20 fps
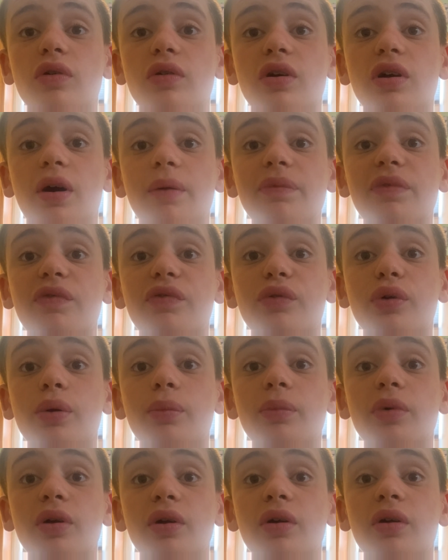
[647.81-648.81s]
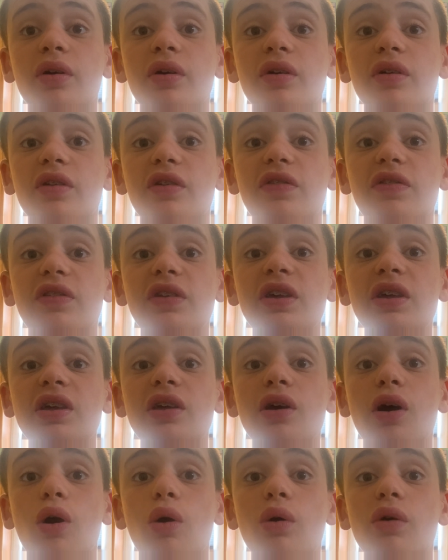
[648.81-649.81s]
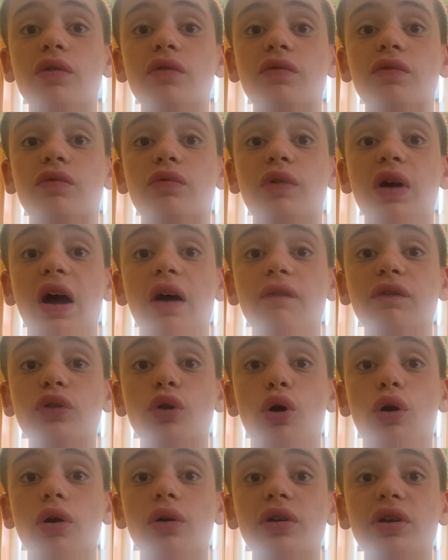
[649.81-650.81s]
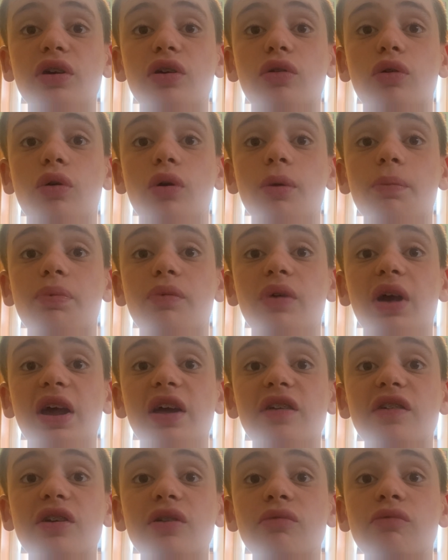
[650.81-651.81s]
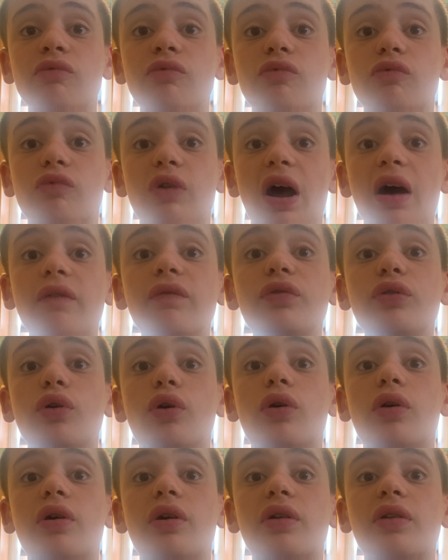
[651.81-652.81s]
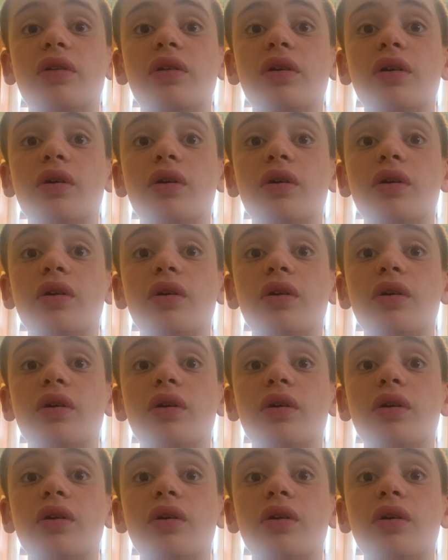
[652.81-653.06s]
Comes from the CEO of Ralph Lauren Corporation, Ralph Lauren,